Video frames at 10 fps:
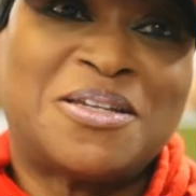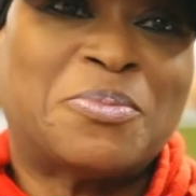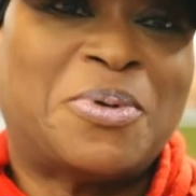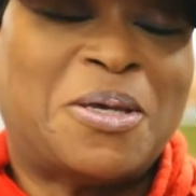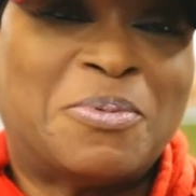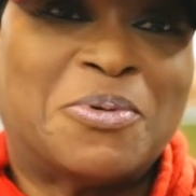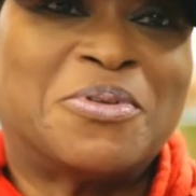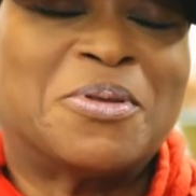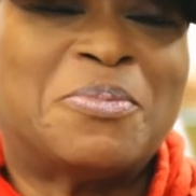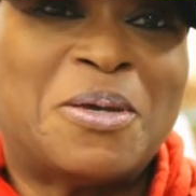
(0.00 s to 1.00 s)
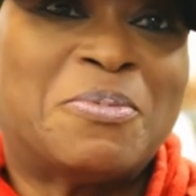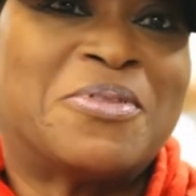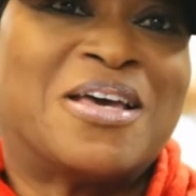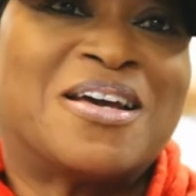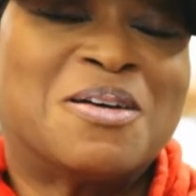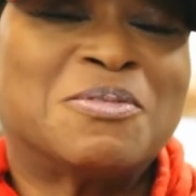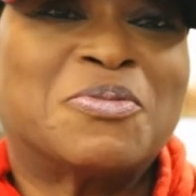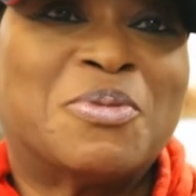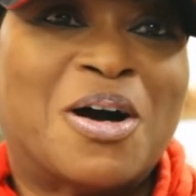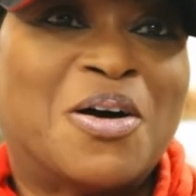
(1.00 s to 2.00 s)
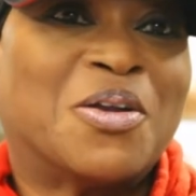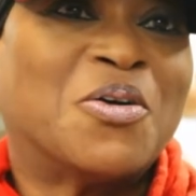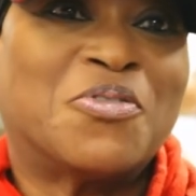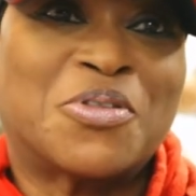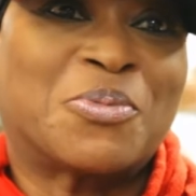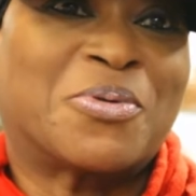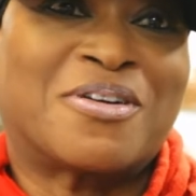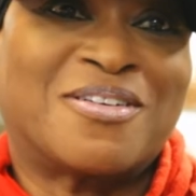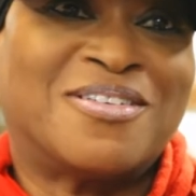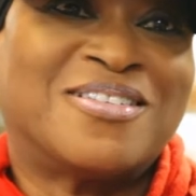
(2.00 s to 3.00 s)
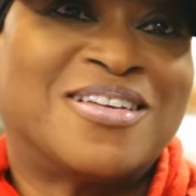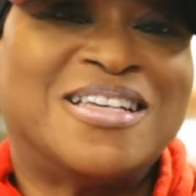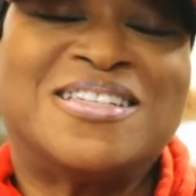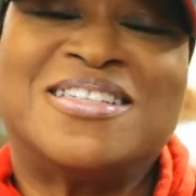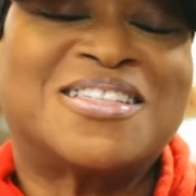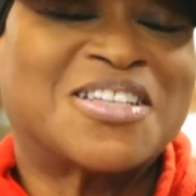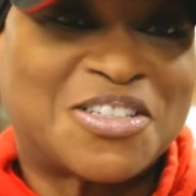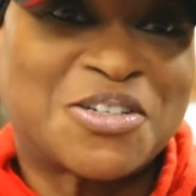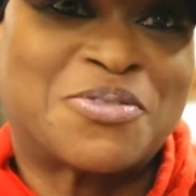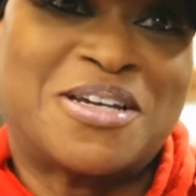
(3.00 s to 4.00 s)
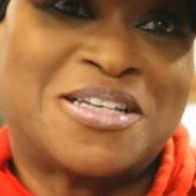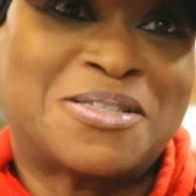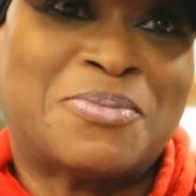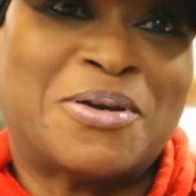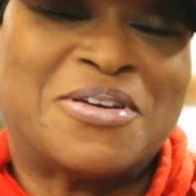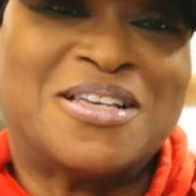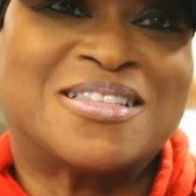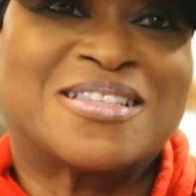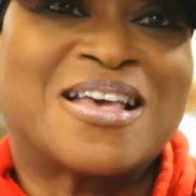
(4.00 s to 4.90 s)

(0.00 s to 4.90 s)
the people, the people that comes from all over the world. It is such a great experience.